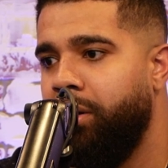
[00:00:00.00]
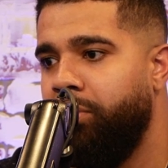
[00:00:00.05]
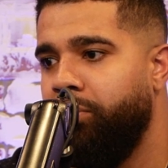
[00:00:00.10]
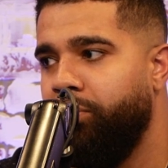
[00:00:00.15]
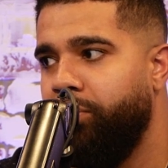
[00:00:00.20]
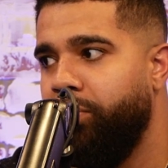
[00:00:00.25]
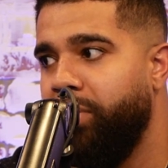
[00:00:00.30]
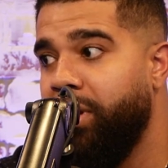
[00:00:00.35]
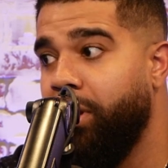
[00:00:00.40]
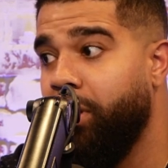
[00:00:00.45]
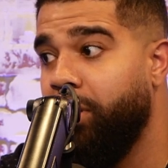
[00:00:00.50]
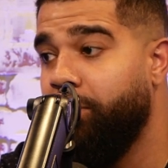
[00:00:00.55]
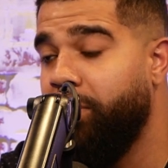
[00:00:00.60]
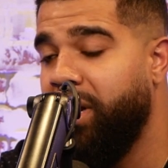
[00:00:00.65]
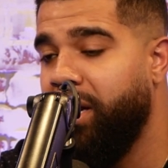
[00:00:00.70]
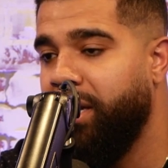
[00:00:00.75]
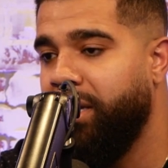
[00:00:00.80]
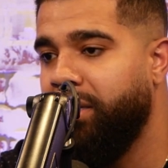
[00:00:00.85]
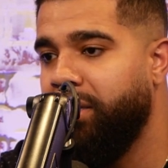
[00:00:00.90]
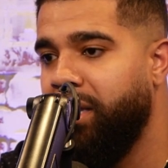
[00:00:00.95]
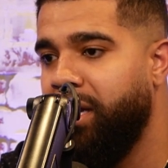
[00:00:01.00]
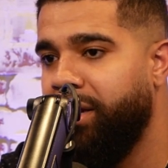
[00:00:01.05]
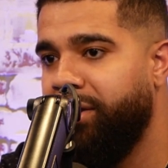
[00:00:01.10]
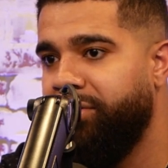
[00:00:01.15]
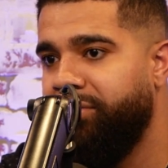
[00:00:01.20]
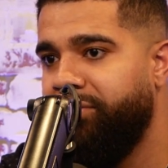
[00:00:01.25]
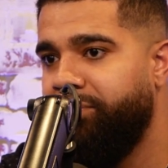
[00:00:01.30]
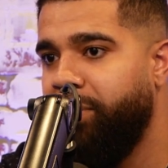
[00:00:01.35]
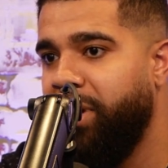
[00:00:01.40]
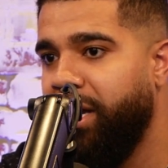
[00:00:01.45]
We are buying a lot
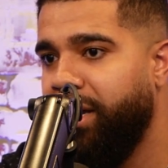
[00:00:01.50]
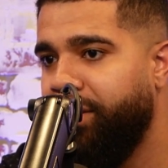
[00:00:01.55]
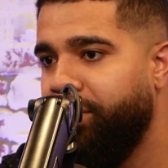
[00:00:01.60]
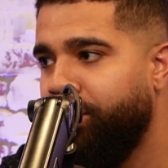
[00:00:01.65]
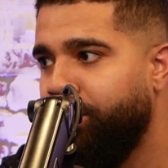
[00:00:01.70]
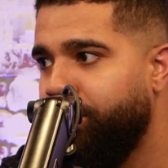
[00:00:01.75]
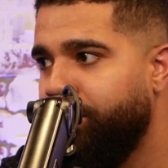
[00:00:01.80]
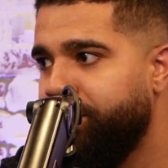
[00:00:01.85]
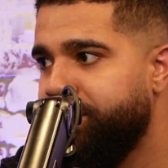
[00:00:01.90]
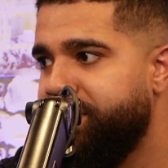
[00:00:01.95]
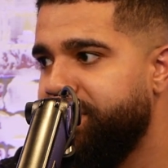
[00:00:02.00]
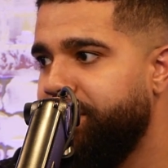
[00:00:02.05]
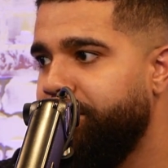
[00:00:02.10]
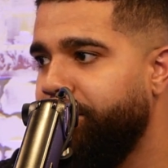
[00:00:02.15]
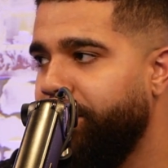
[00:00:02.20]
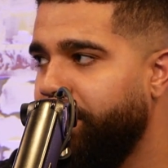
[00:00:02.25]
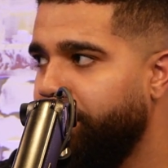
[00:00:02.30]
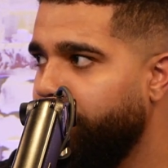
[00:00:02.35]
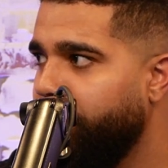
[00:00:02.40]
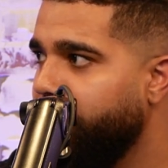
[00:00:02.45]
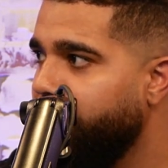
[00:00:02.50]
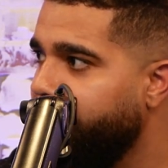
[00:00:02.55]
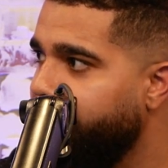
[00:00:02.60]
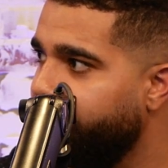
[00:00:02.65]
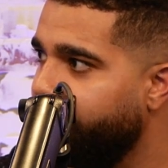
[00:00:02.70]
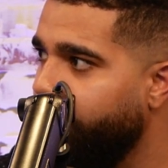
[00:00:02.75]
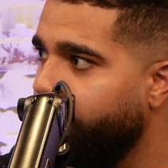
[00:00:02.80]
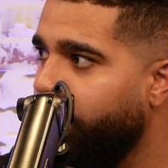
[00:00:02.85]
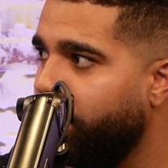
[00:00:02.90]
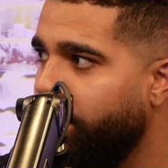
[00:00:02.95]
of buy and holds, and we're looking
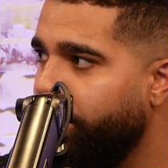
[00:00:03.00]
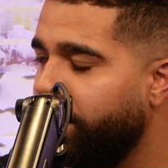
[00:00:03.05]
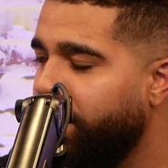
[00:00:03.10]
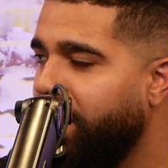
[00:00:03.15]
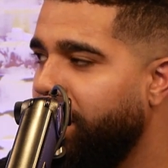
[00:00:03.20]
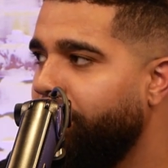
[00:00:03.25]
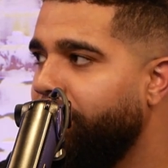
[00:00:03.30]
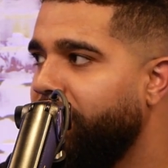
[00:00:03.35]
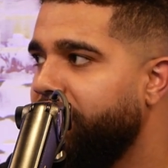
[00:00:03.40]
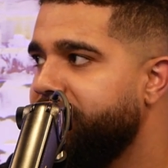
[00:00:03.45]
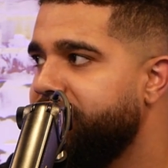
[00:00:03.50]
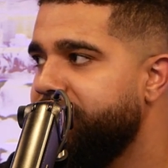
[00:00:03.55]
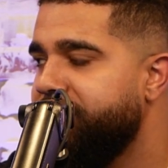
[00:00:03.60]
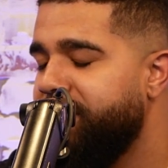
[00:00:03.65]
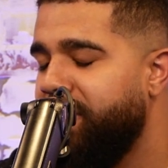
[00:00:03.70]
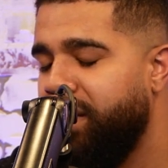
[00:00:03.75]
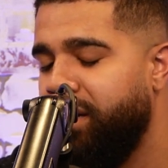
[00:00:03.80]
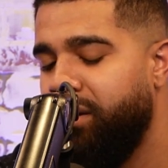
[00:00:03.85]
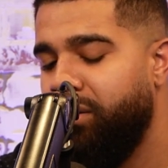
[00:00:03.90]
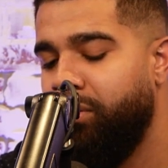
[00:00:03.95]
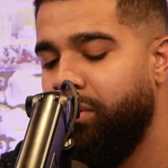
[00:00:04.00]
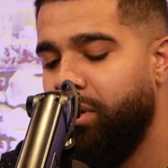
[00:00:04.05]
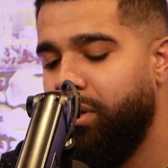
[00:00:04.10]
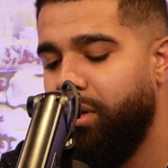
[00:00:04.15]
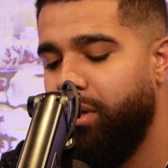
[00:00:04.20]
for apartment complexes now.